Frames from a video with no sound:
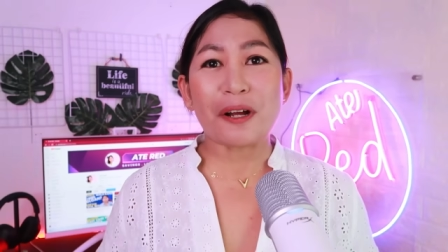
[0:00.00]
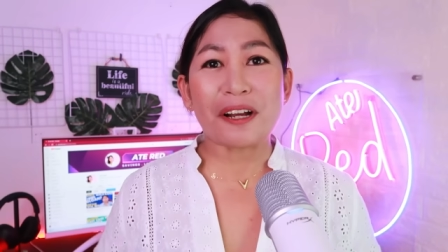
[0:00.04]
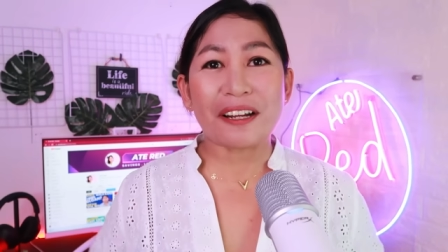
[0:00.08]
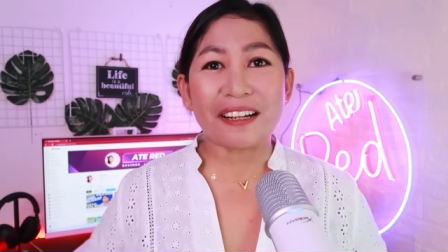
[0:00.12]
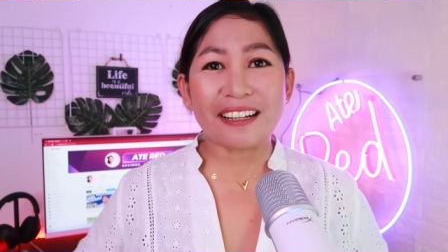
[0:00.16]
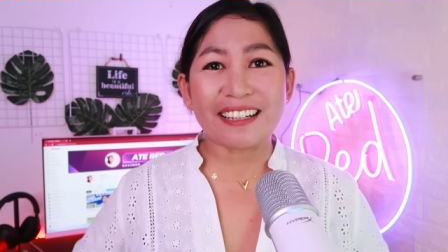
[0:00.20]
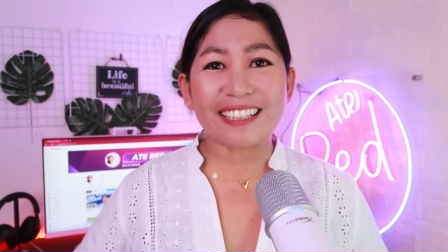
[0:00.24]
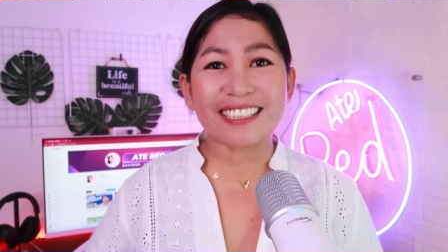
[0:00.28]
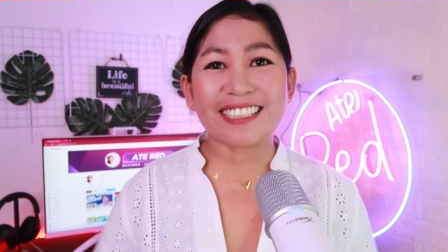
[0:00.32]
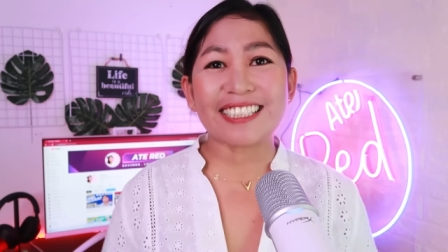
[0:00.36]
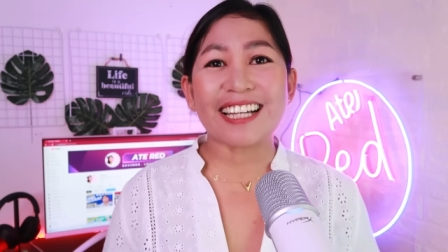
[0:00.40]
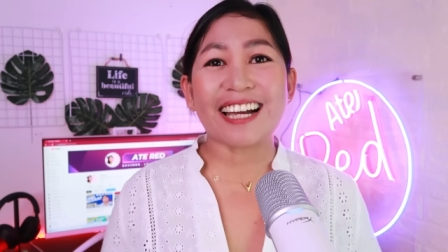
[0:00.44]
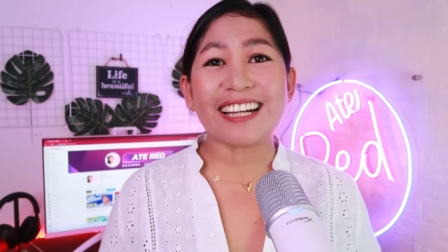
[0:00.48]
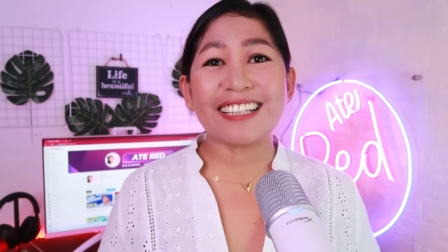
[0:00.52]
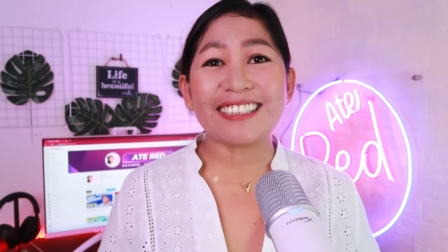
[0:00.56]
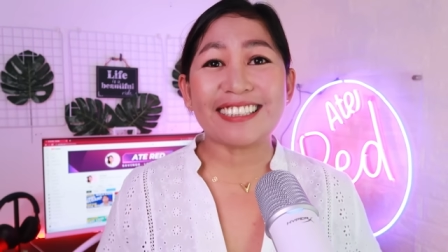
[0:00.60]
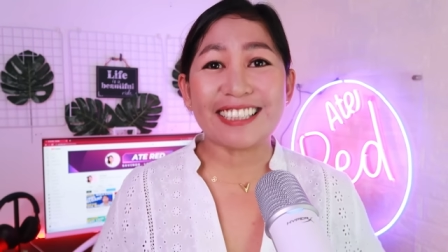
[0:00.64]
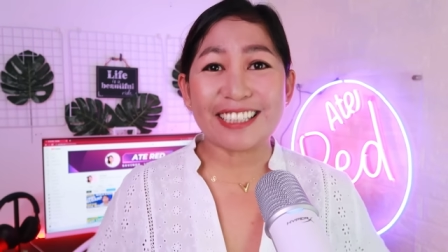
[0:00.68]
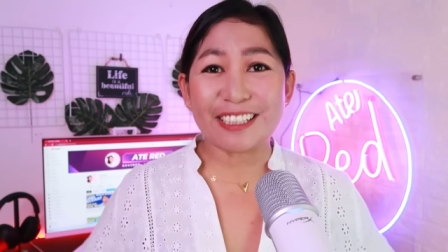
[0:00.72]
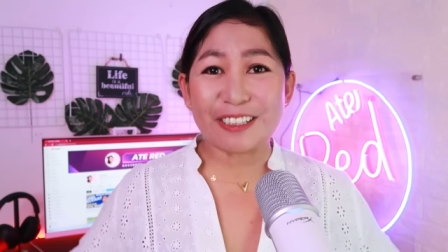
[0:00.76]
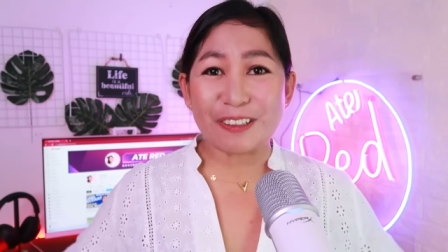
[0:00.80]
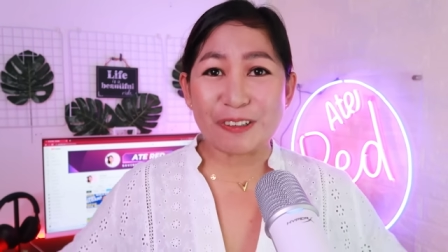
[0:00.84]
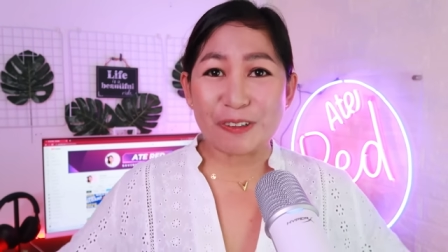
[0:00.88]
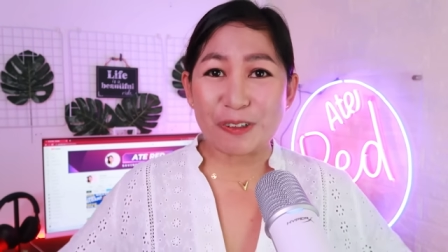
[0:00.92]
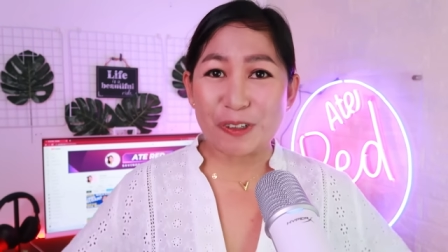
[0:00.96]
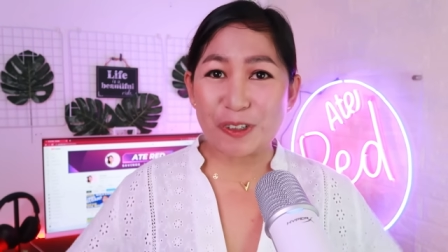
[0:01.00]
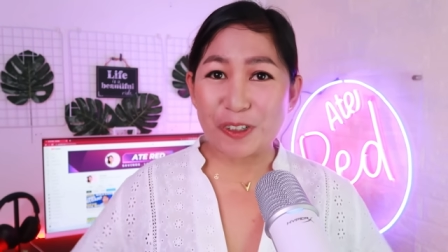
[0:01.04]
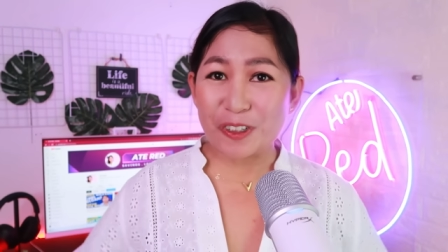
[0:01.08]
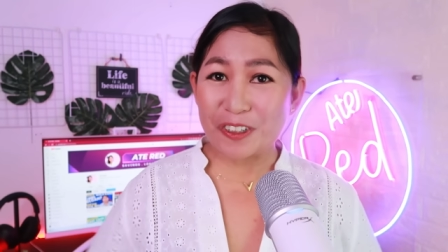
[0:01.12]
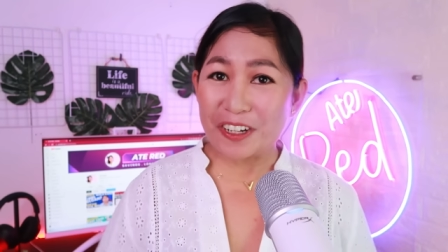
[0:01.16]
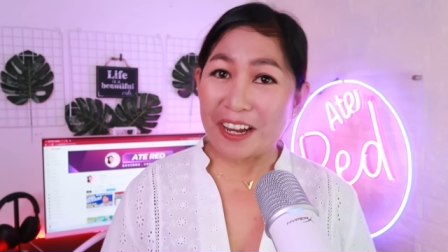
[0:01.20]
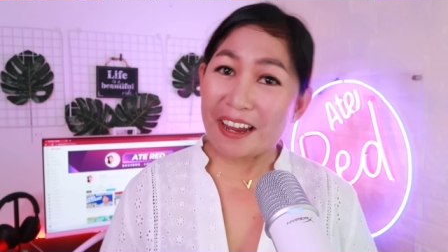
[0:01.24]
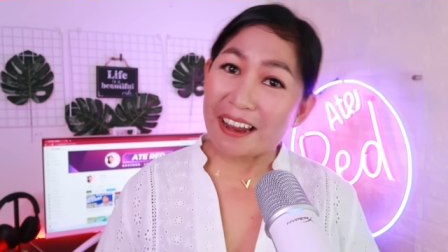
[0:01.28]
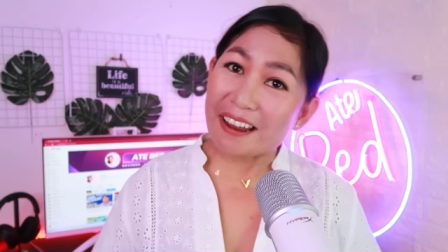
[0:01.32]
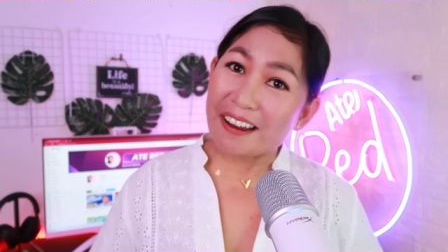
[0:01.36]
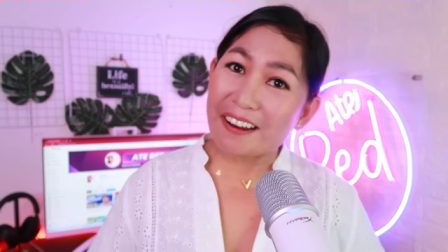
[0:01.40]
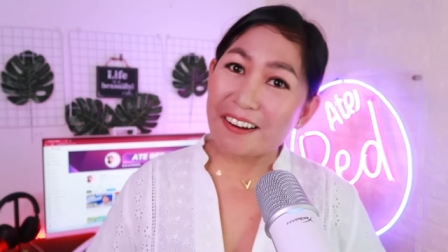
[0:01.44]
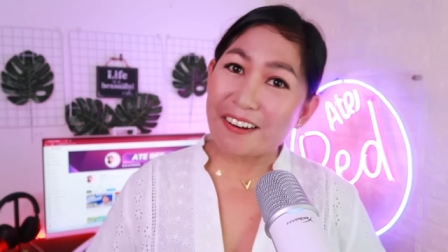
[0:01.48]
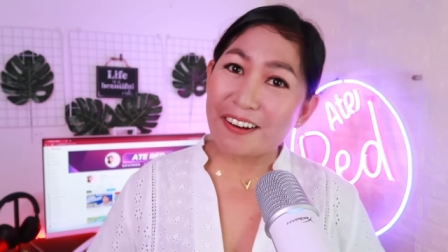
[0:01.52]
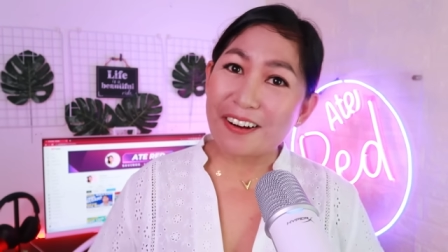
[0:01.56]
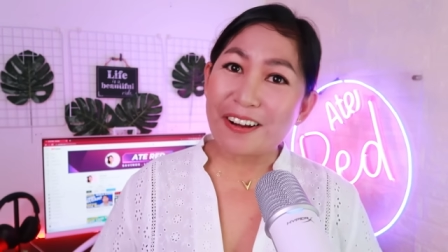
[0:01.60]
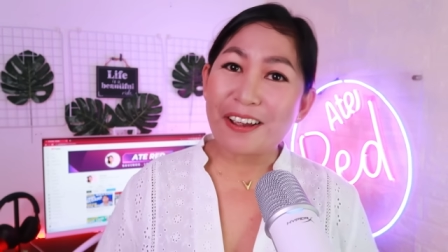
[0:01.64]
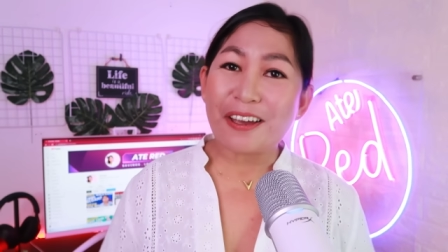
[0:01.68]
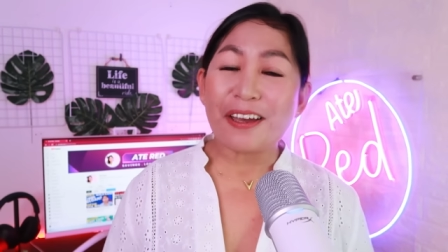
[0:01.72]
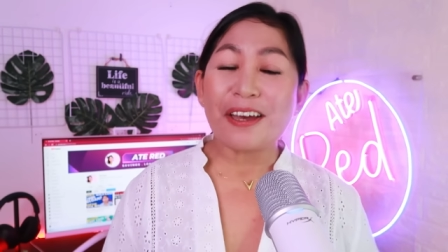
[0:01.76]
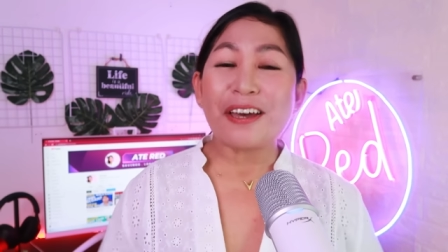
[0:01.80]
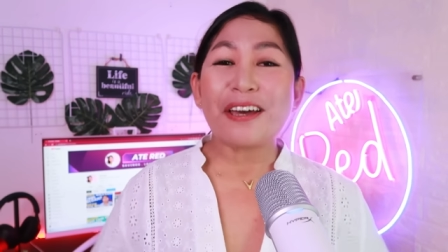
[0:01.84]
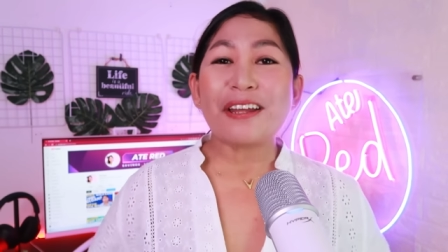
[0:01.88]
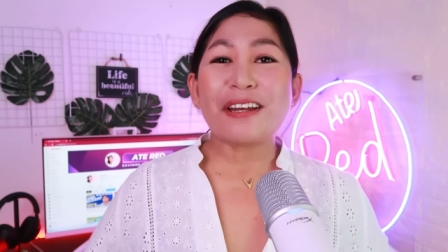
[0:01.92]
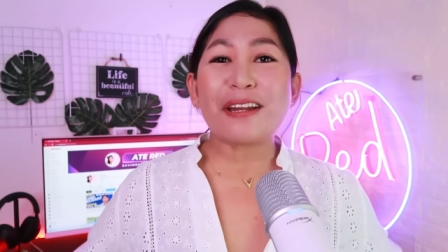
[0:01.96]
excited to share
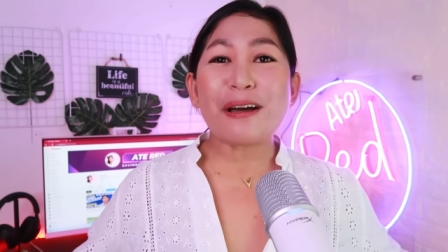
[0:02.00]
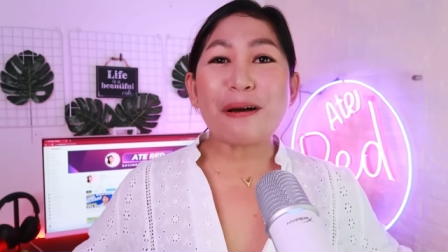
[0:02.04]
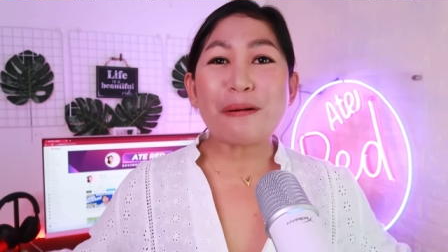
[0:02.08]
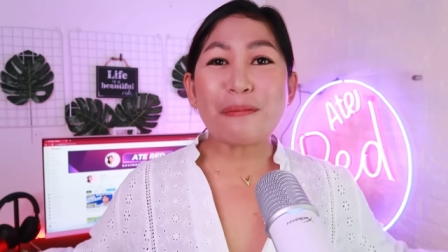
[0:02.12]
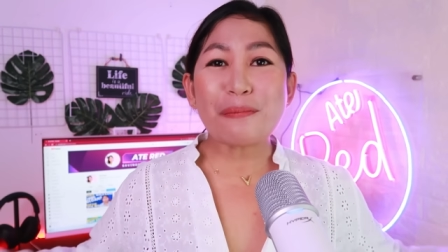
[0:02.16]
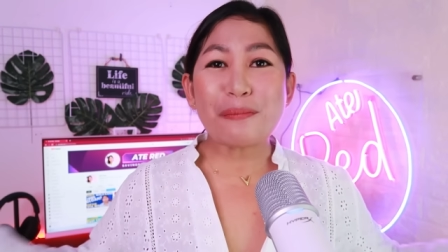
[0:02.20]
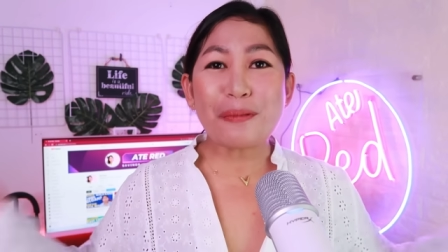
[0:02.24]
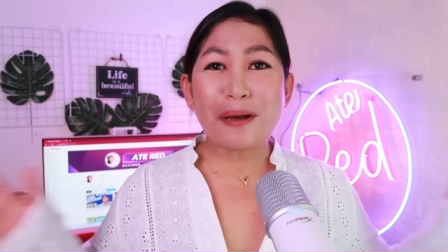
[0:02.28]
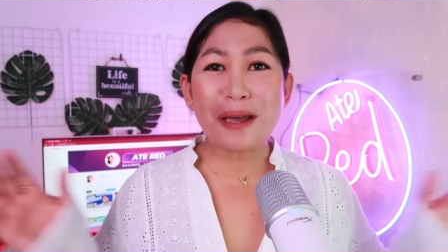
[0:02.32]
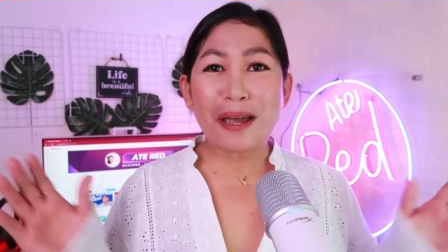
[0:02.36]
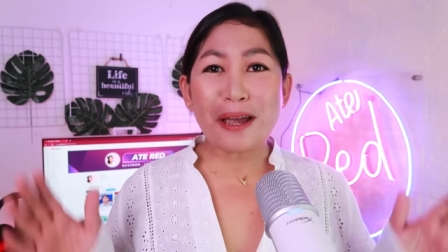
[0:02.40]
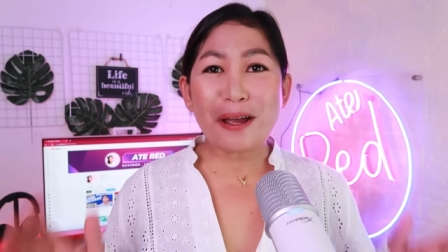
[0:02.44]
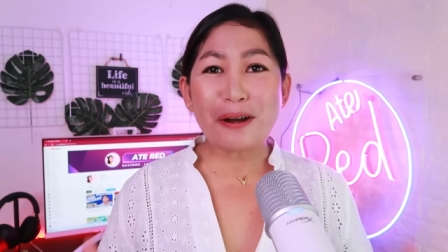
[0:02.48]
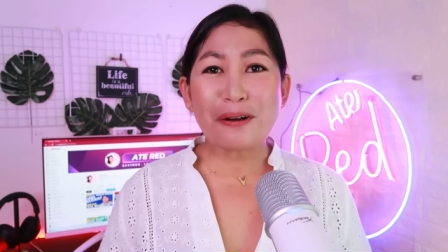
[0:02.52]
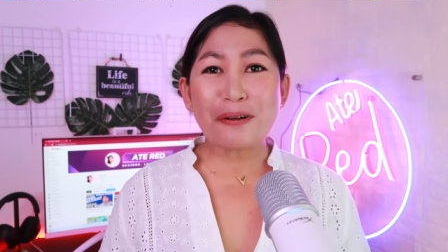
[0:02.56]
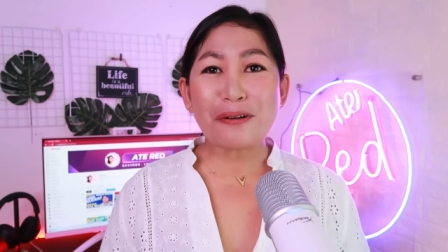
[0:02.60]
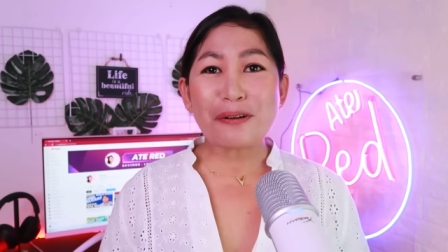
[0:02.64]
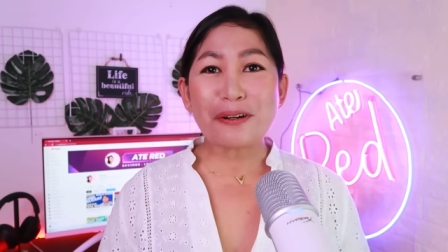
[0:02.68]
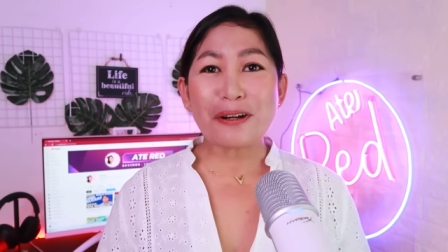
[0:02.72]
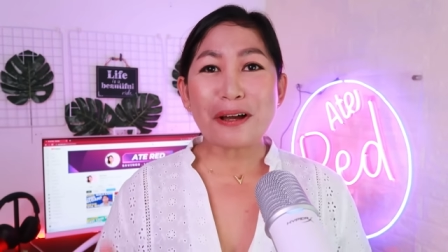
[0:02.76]
na meron